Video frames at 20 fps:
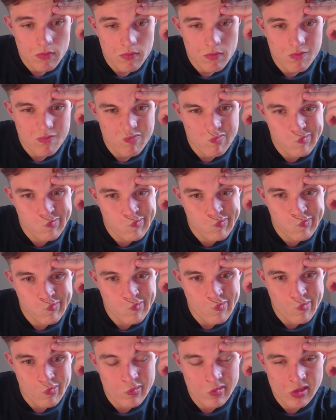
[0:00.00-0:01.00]

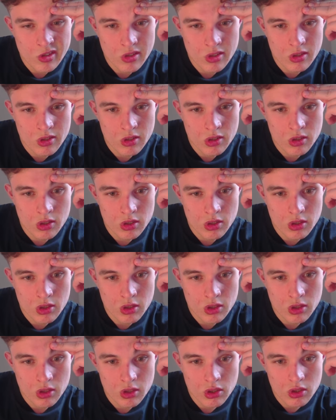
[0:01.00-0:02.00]

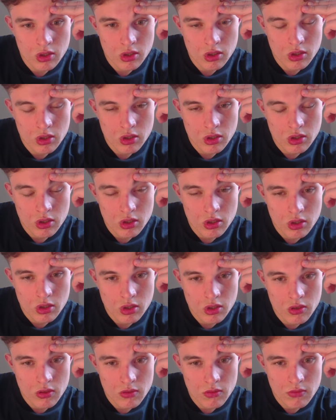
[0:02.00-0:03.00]

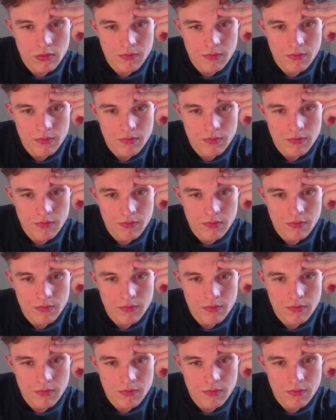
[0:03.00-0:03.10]
Nothing is said.